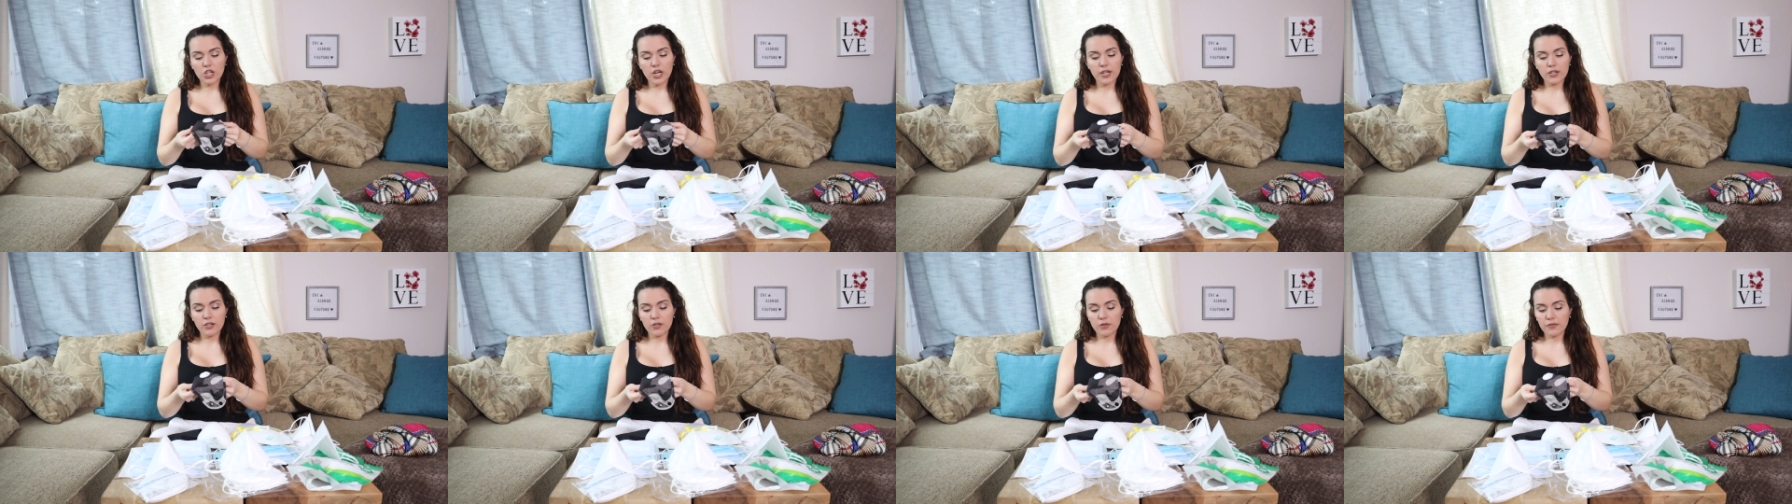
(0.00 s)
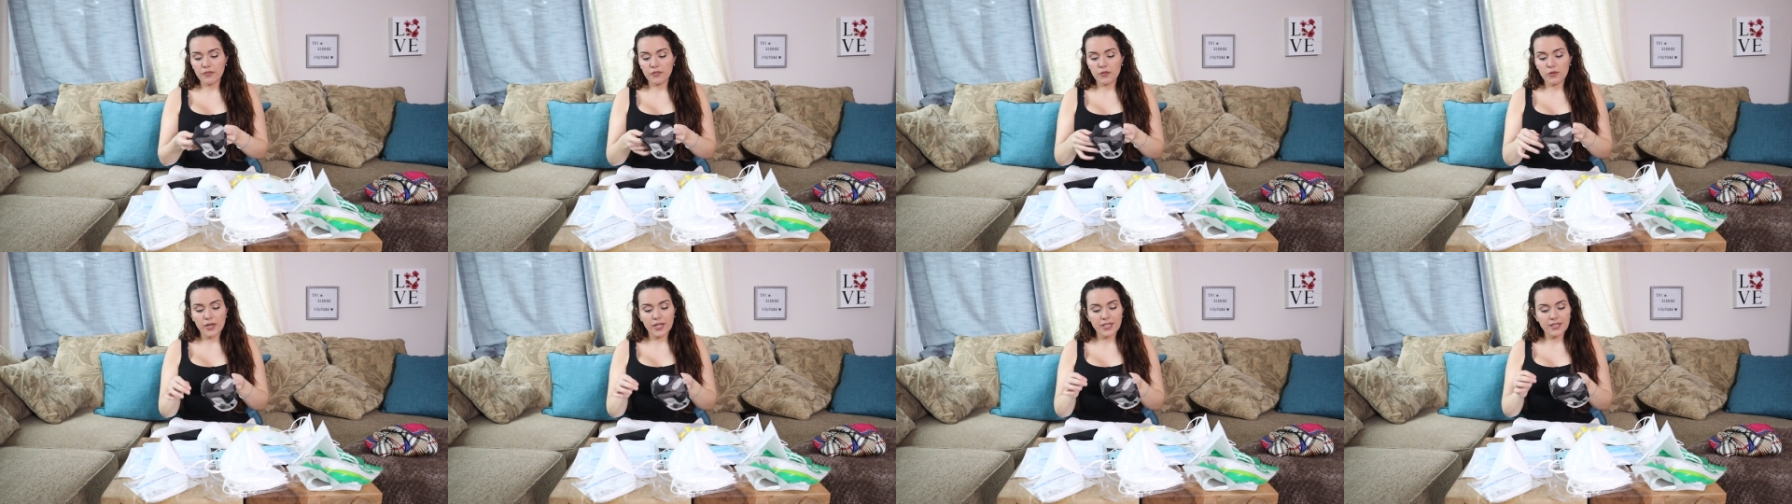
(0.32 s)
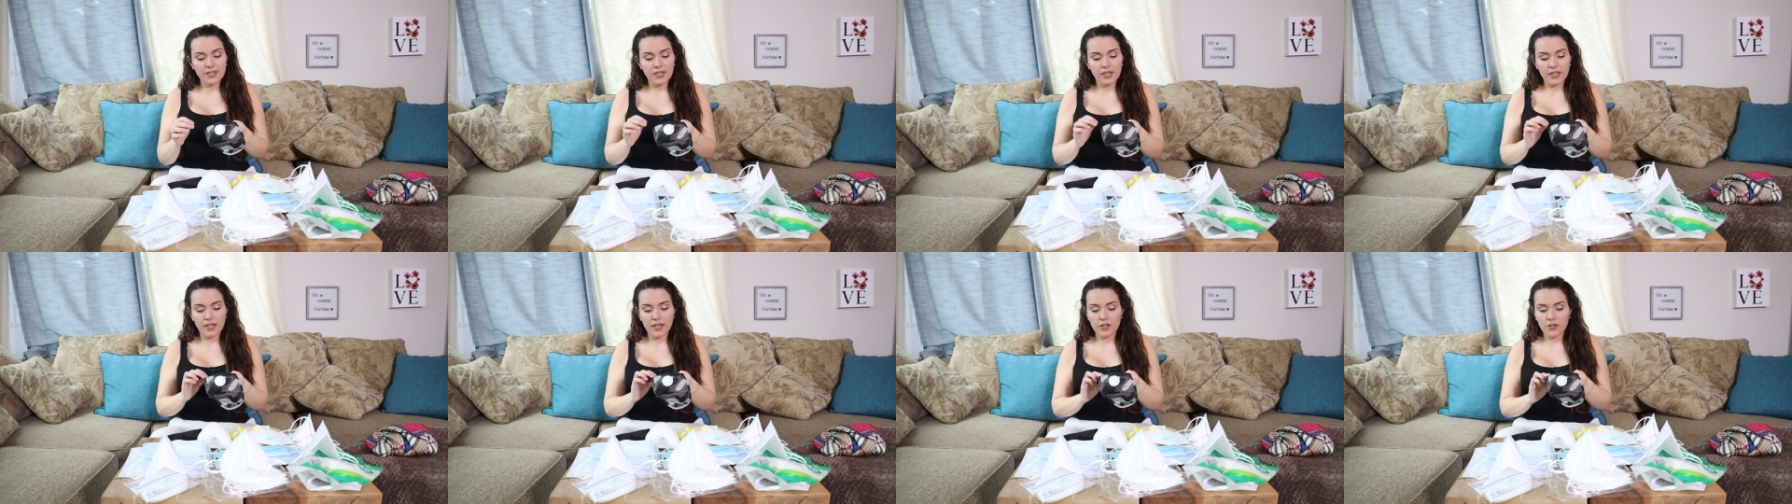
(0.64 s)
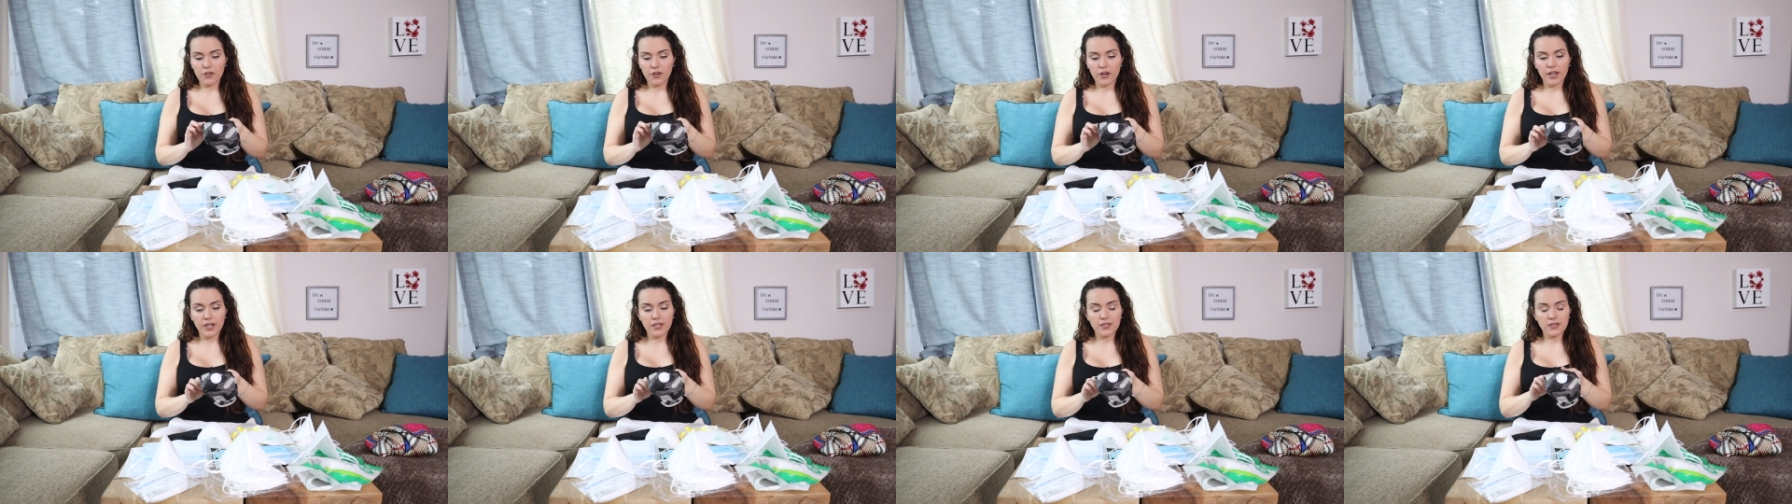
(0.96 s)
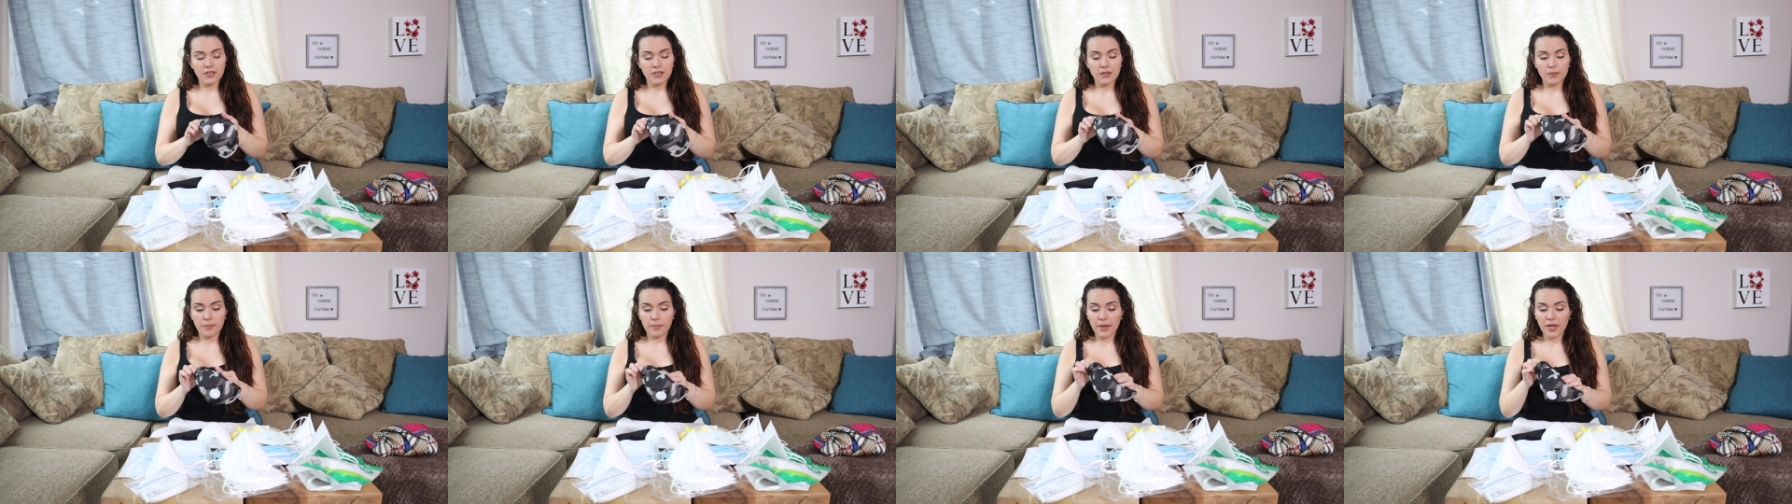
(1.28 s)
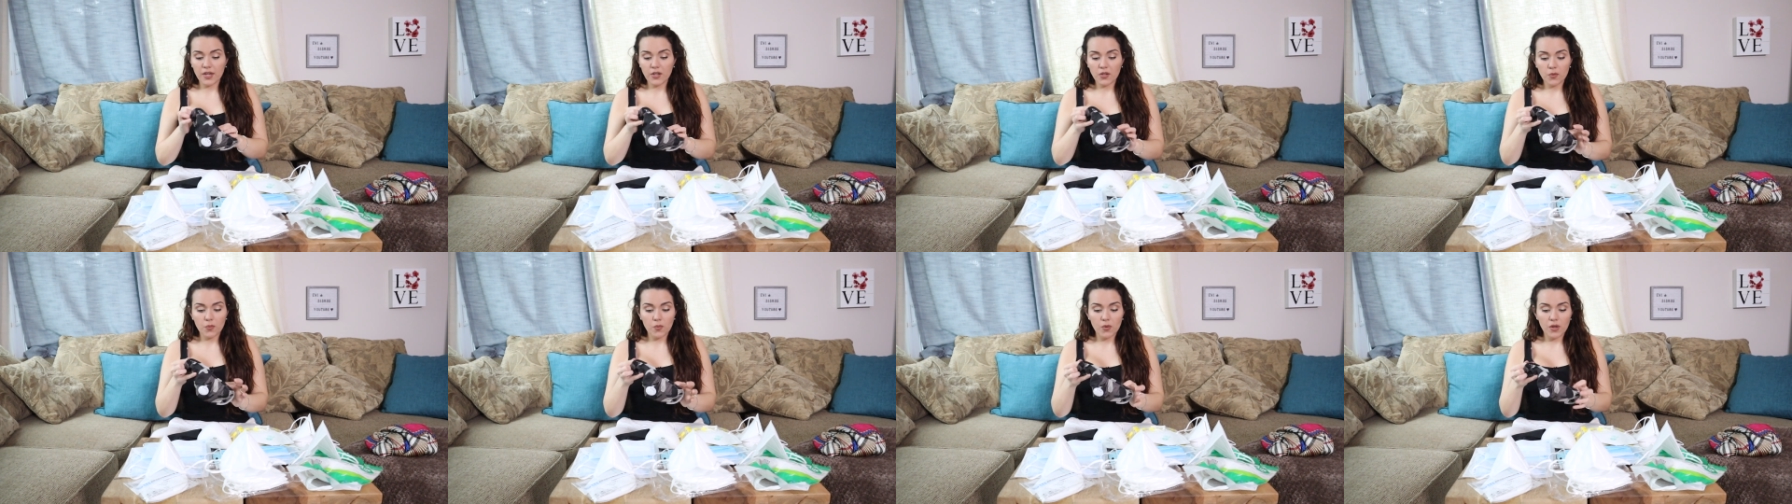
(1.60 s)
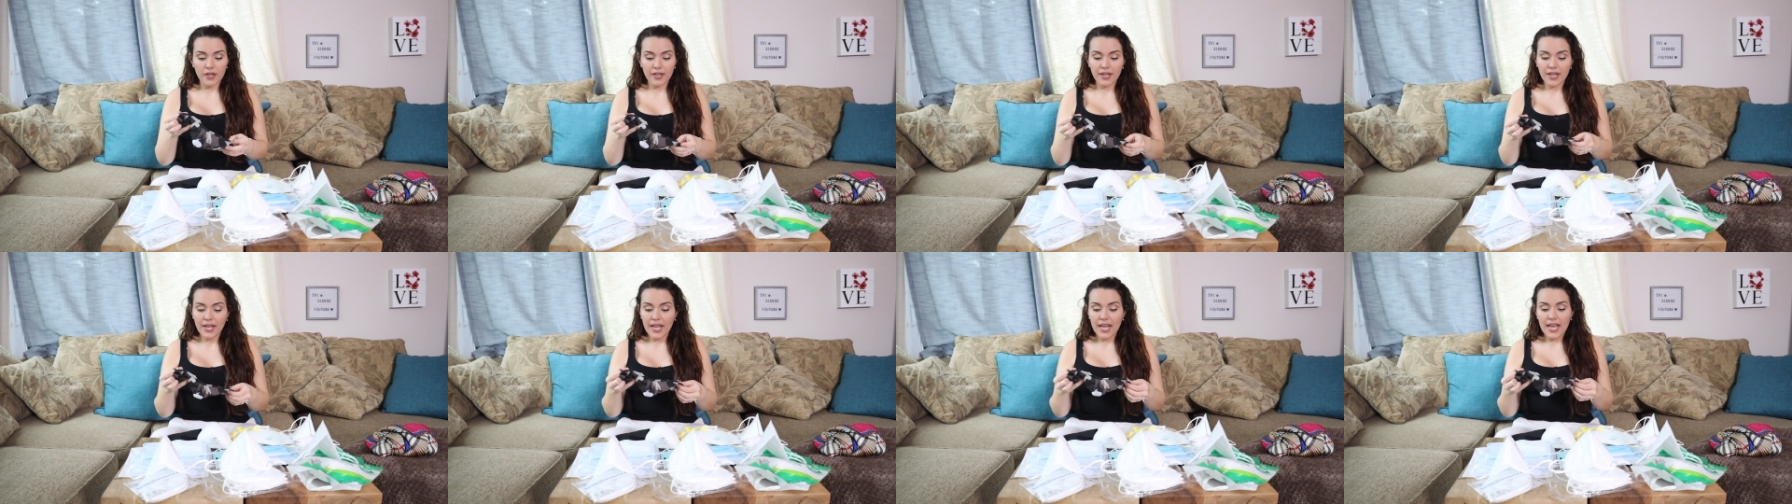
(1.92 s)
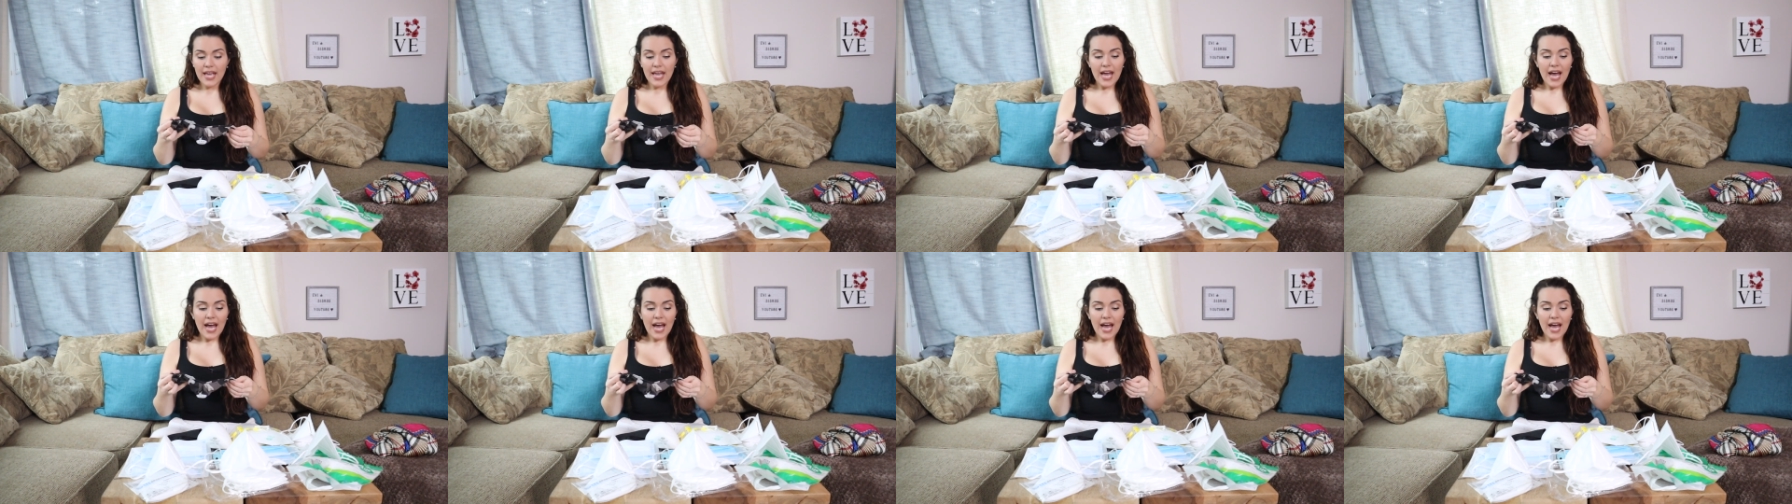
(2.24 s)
I don't know if you guys can get your hands on a better one.